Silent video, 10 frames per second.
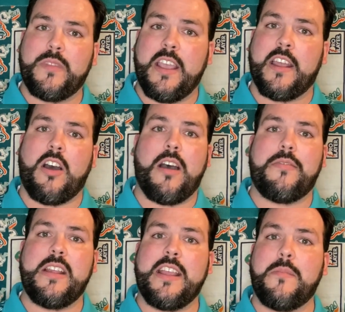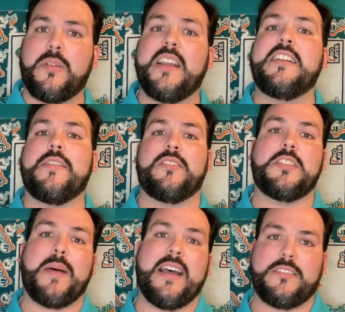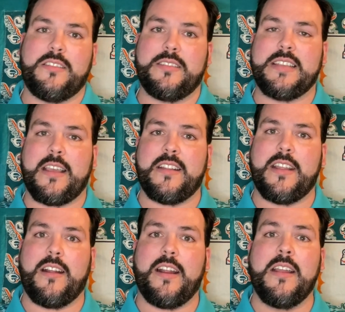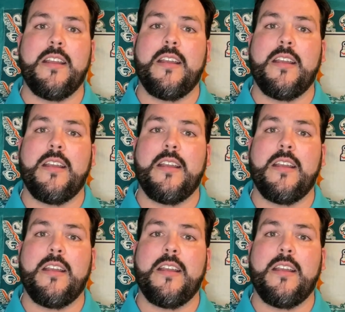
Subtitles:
He could play in different spots on the secondary.